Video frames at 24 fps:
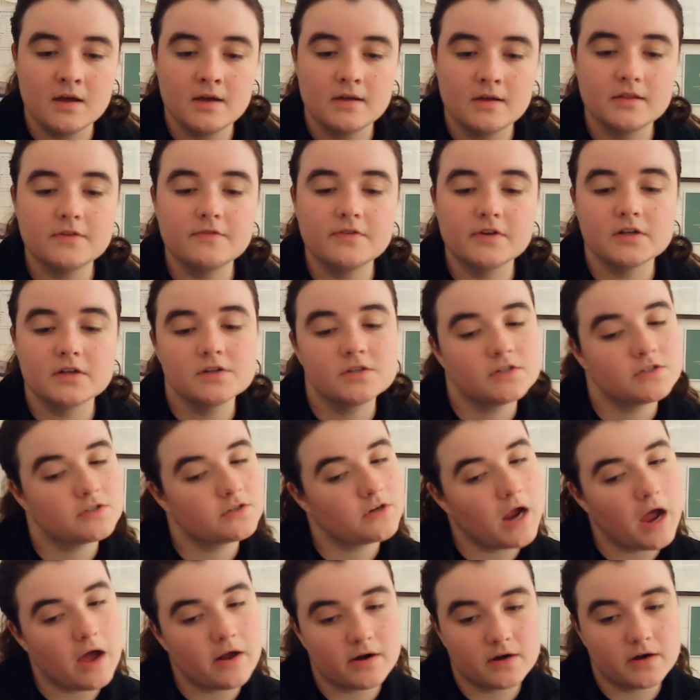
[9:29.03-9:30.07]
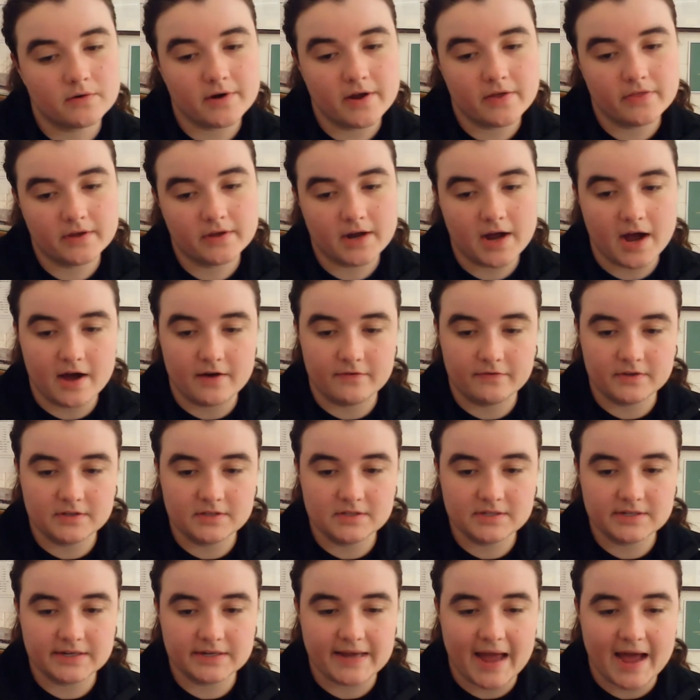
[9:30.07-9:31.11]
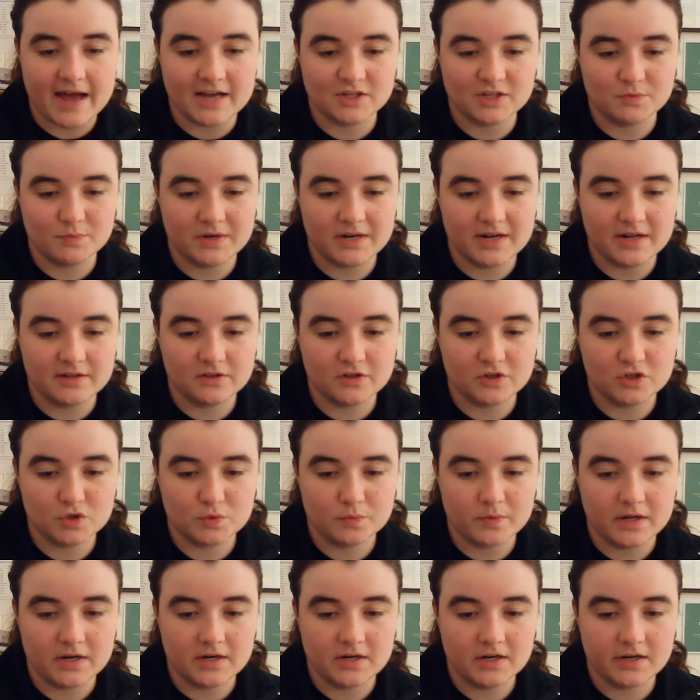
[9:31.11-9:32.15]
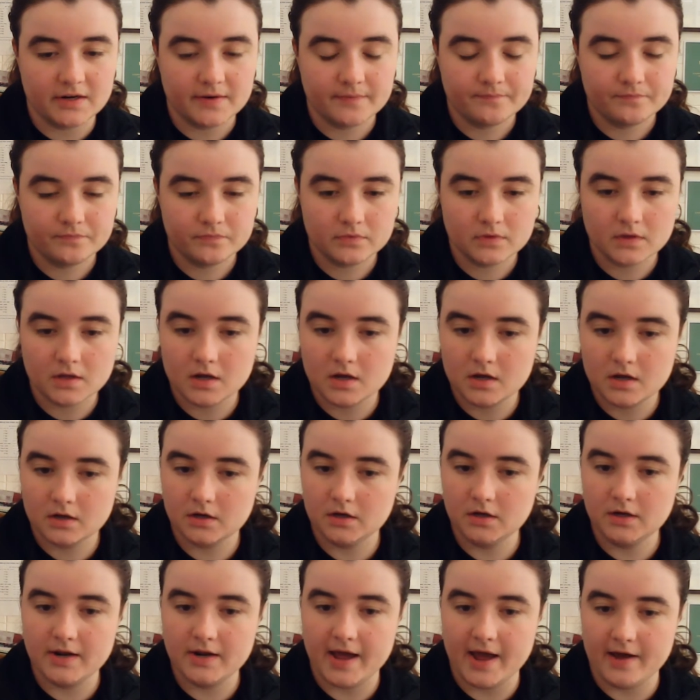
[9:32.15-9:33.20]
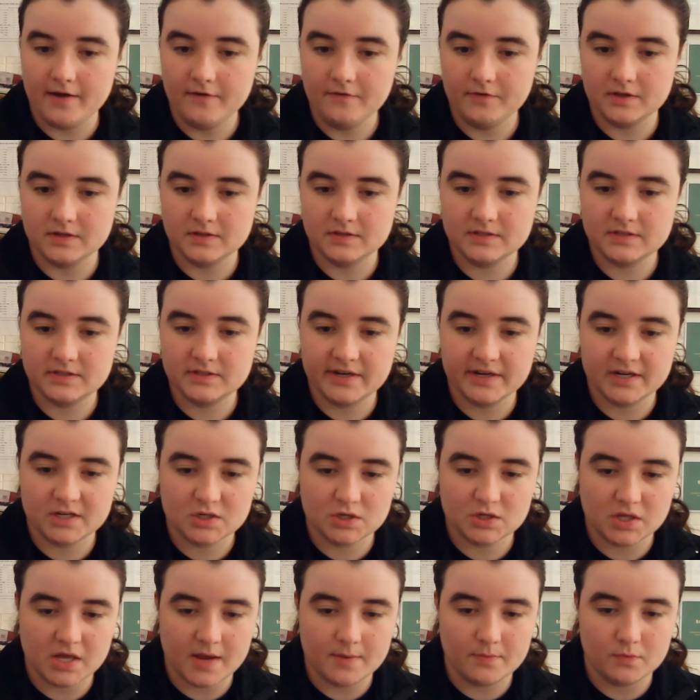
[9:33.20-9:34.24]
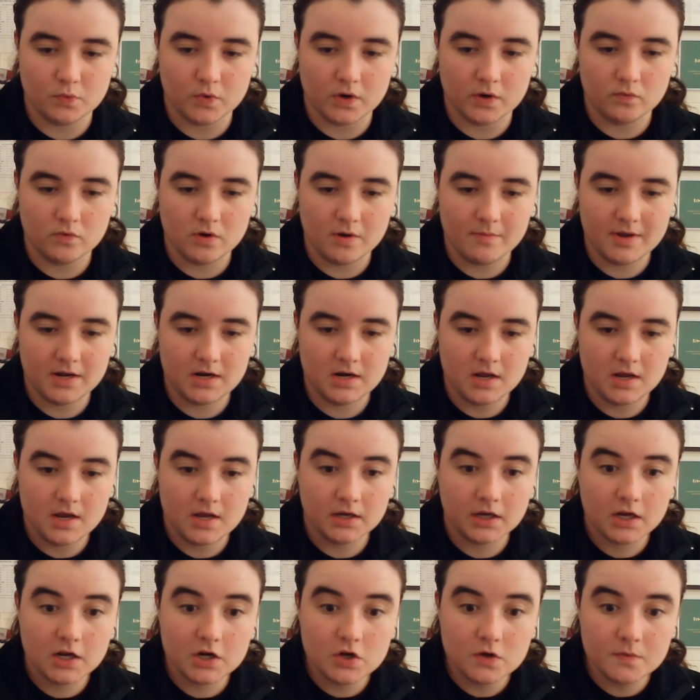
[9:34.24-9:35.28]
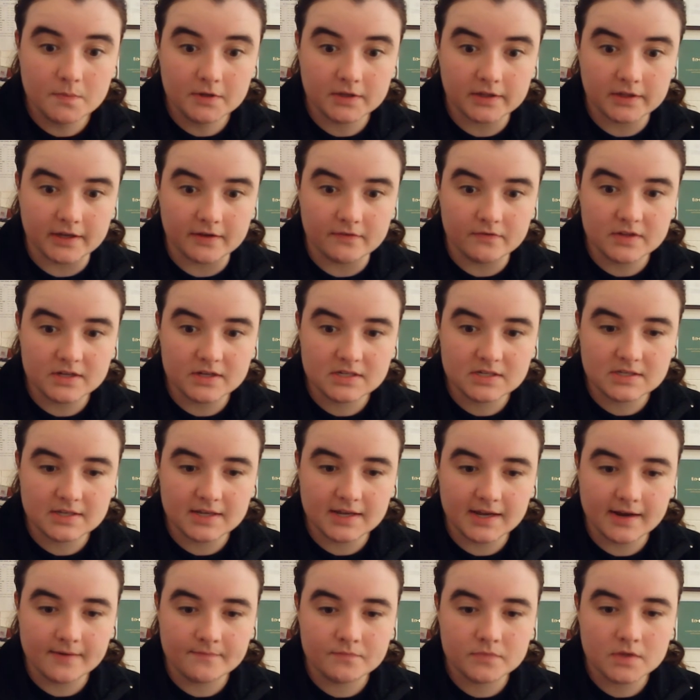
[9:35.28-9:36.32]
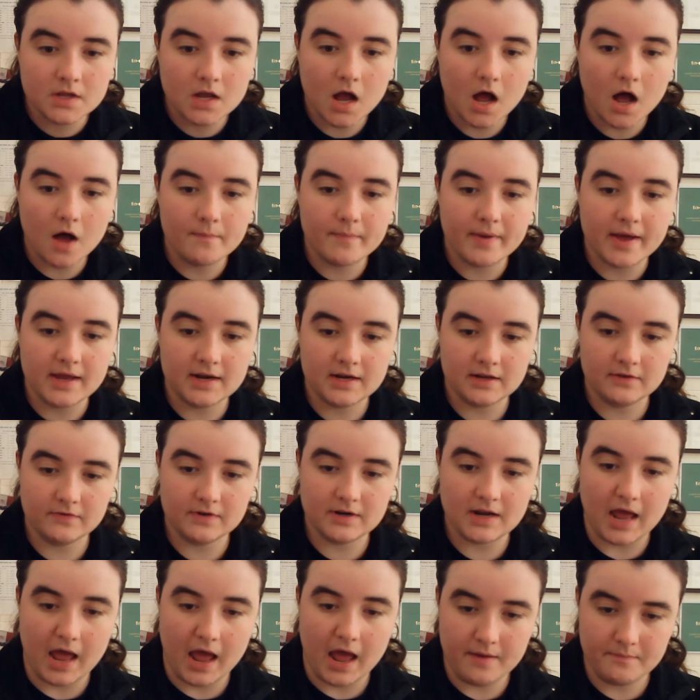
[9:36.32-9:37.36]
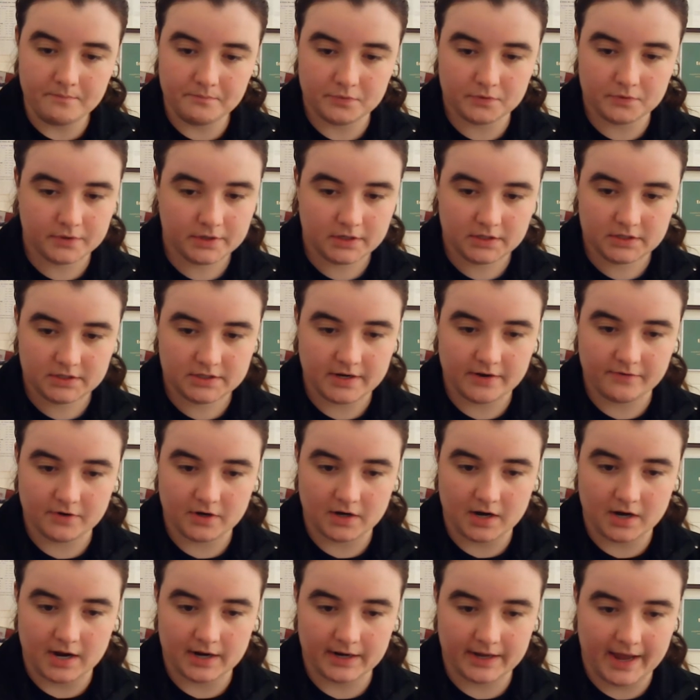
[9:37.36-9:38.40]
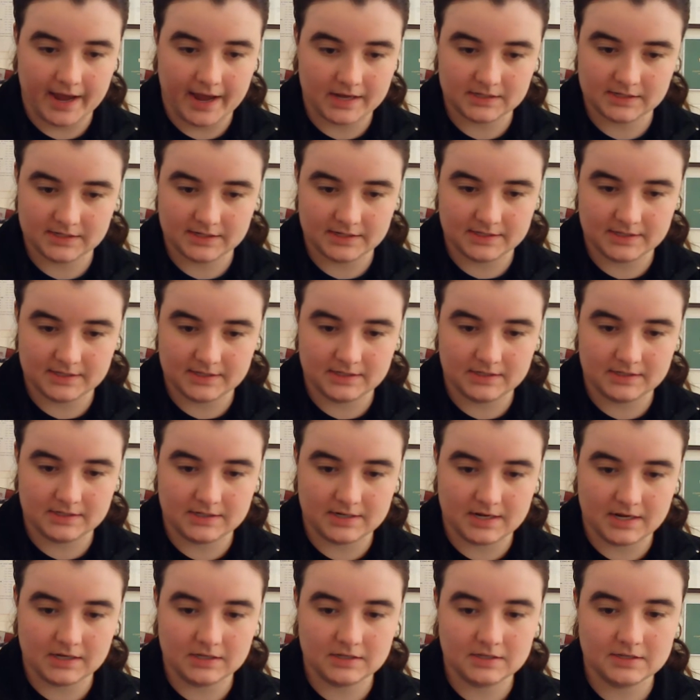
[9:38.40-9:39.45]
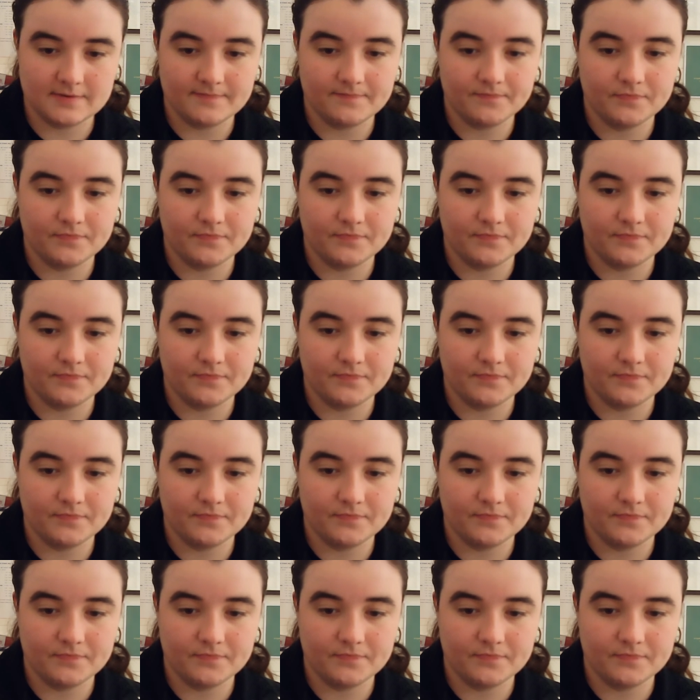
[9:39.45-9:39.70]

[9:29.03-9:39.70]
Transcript: The villagers crowded around the coffins, gasping at their splendor. "Good heavens!" exclaimed one woman. "Can you believe this thing? I'll bet even emperors never got caskets this nice."